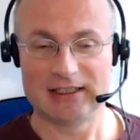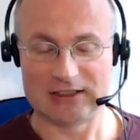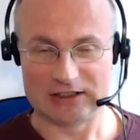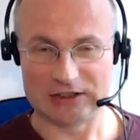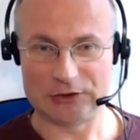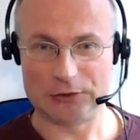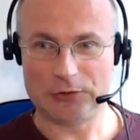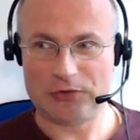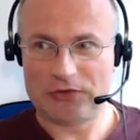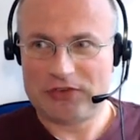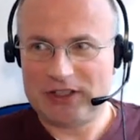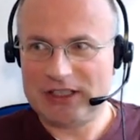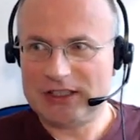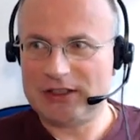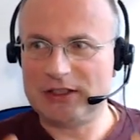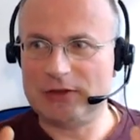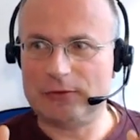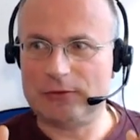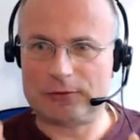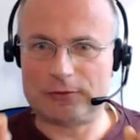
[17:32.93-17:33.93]
you sit
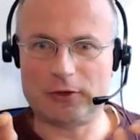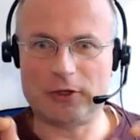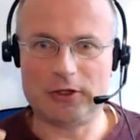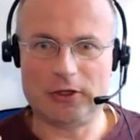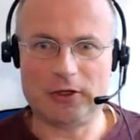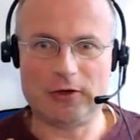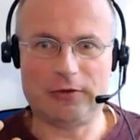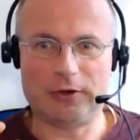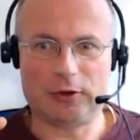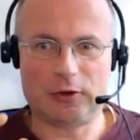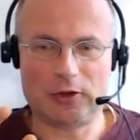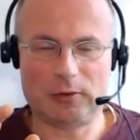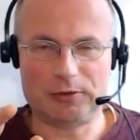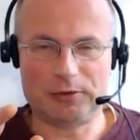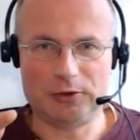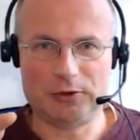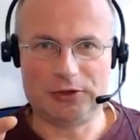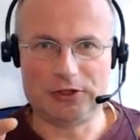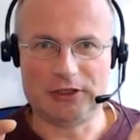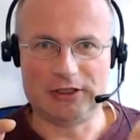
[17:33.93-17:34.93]
in front of the
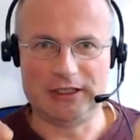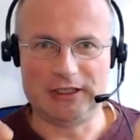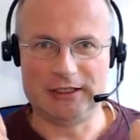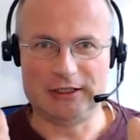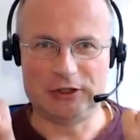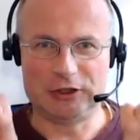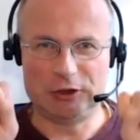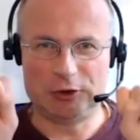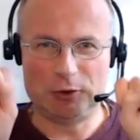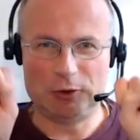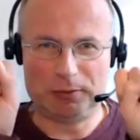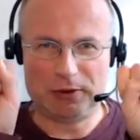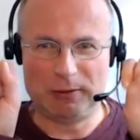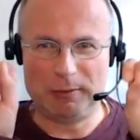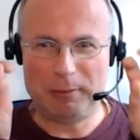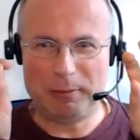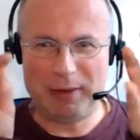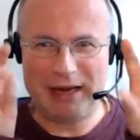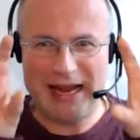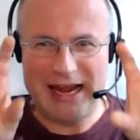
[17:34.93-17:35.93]
computer and you
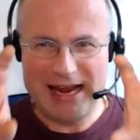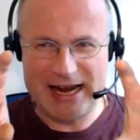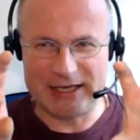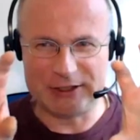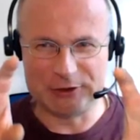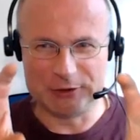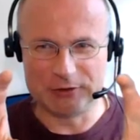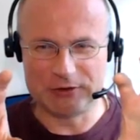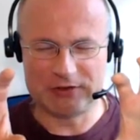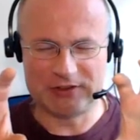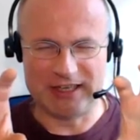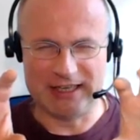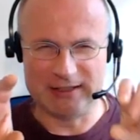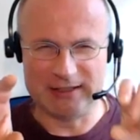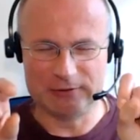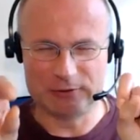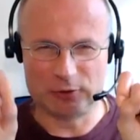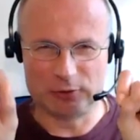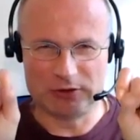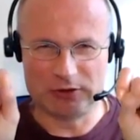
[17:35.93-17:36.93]
prepare
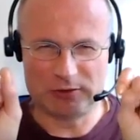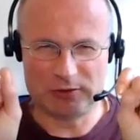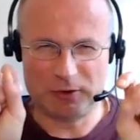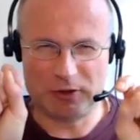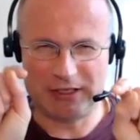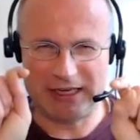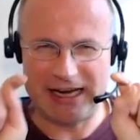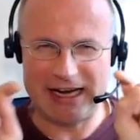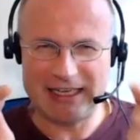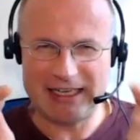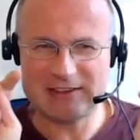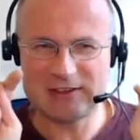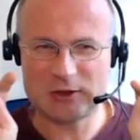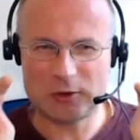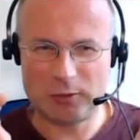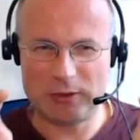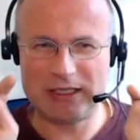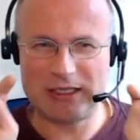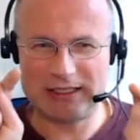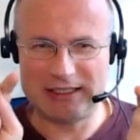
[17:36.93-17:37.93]
yourself to respond as
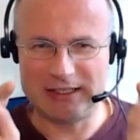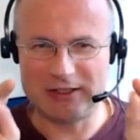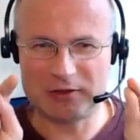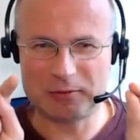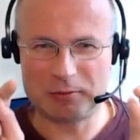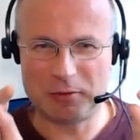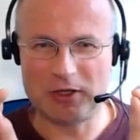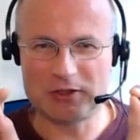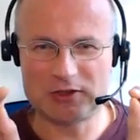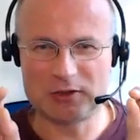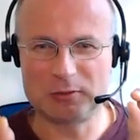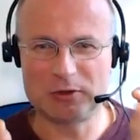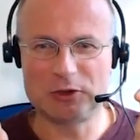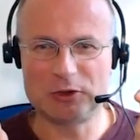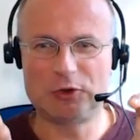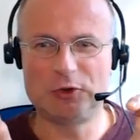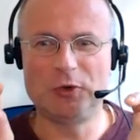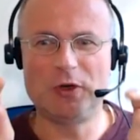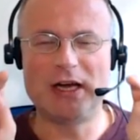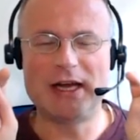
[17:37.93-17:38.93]
quickly as possible
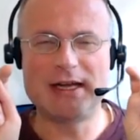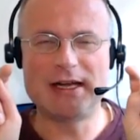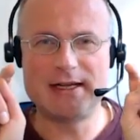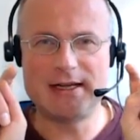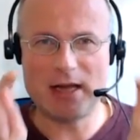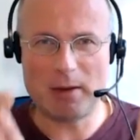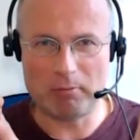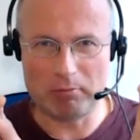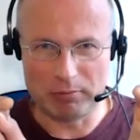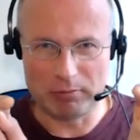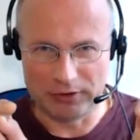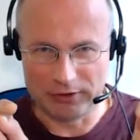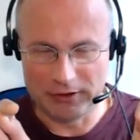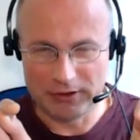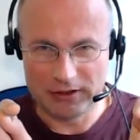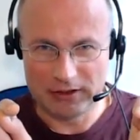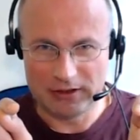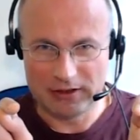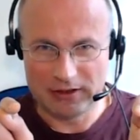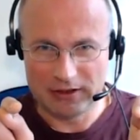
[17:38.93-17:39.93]
to a number.
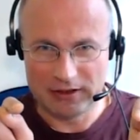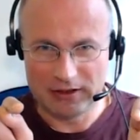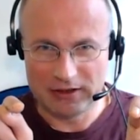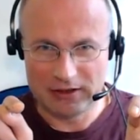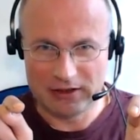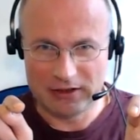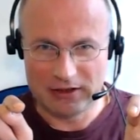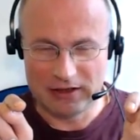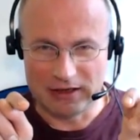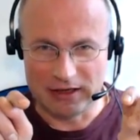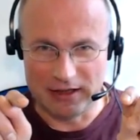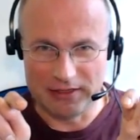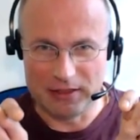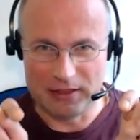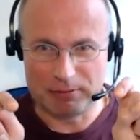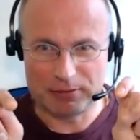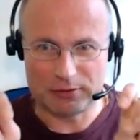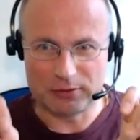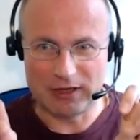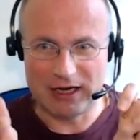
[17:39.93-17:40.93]
And the
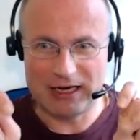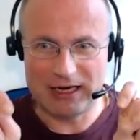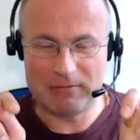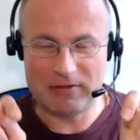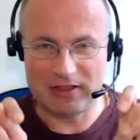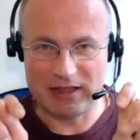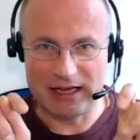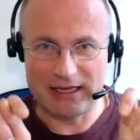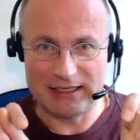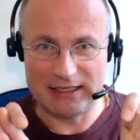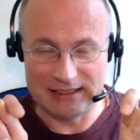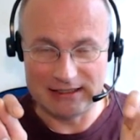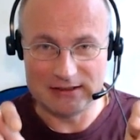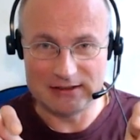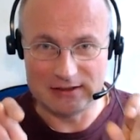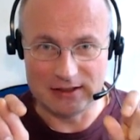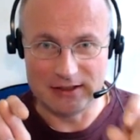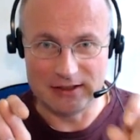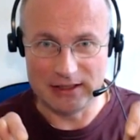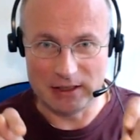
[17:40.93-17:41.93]
prime then
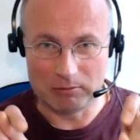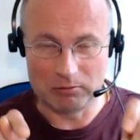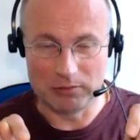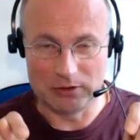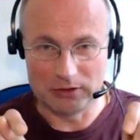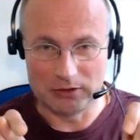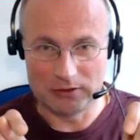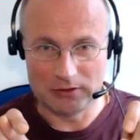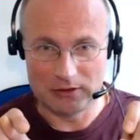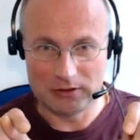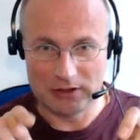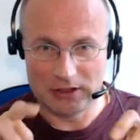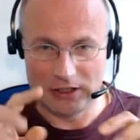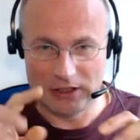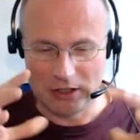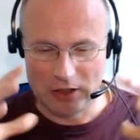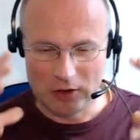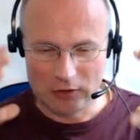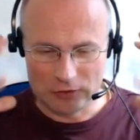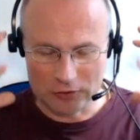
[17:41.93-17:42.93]
is a number.
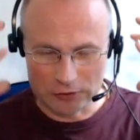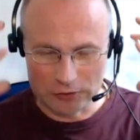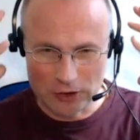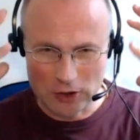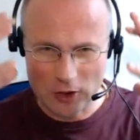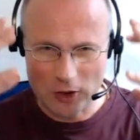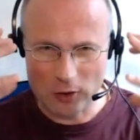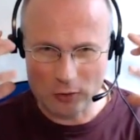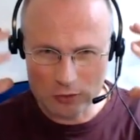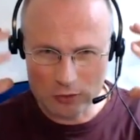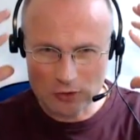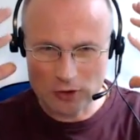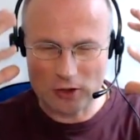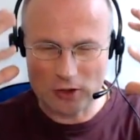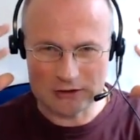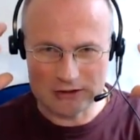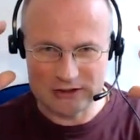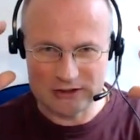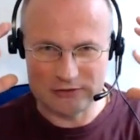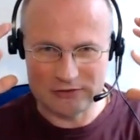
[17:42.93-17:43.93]
So your whole
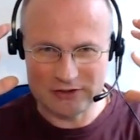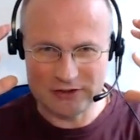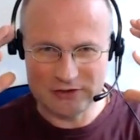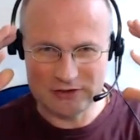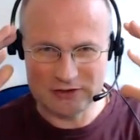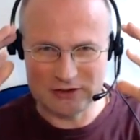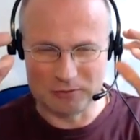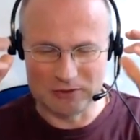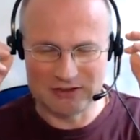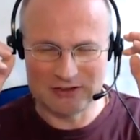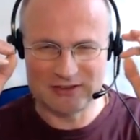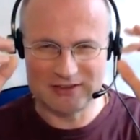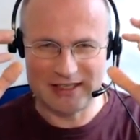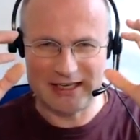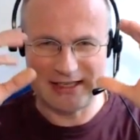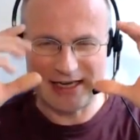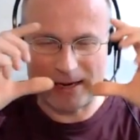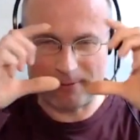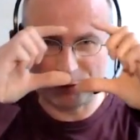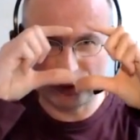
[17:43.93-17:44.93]
cognitive system is
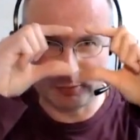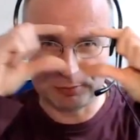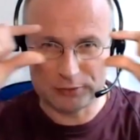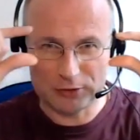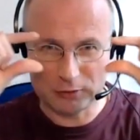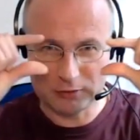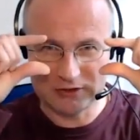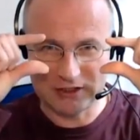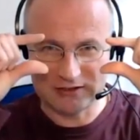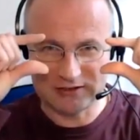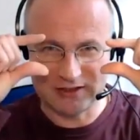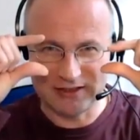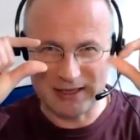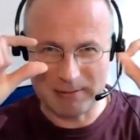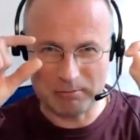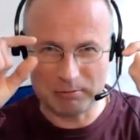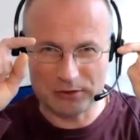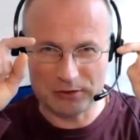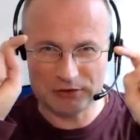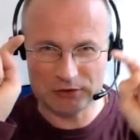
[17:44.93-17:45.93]
set up to process
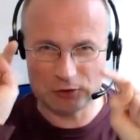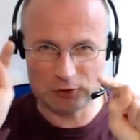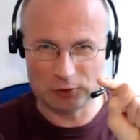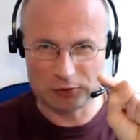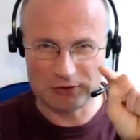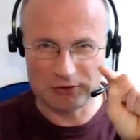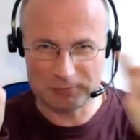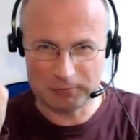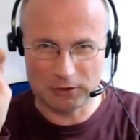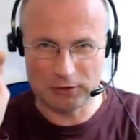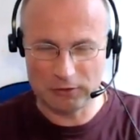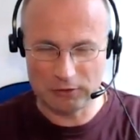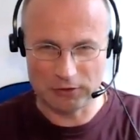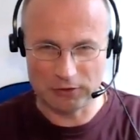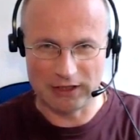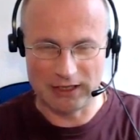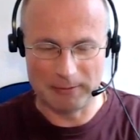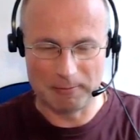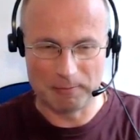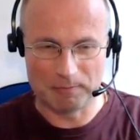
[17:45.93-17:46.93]
numbers to respond to
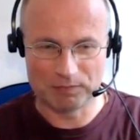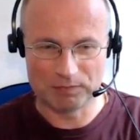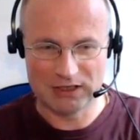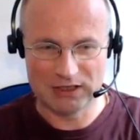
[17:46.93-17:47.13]
them.